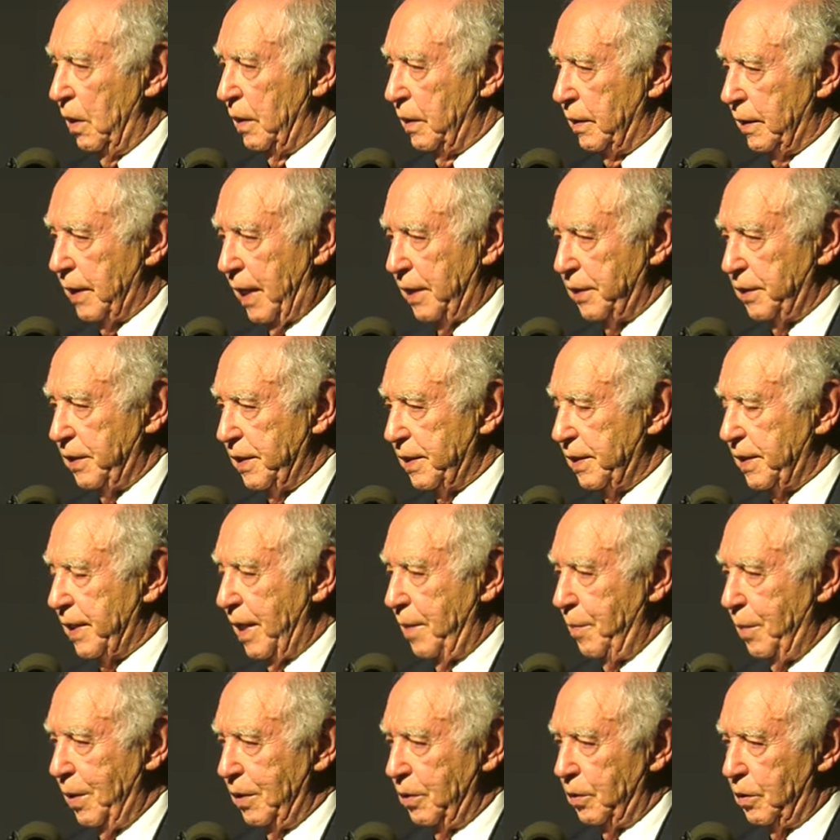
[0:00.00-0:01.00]
Nazis
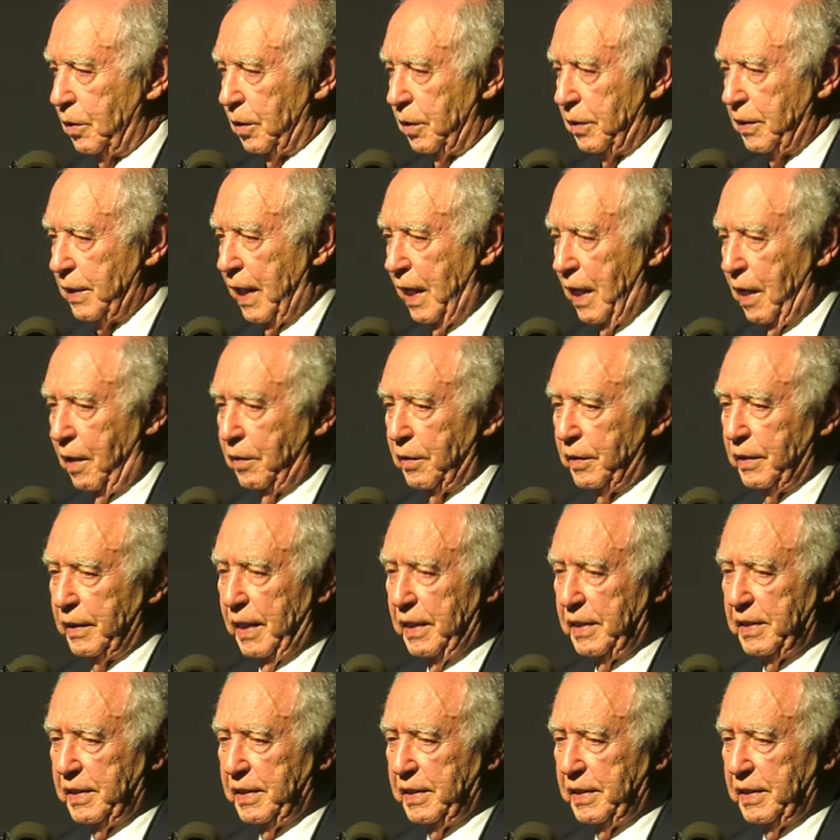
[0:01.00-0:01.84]
came into town, they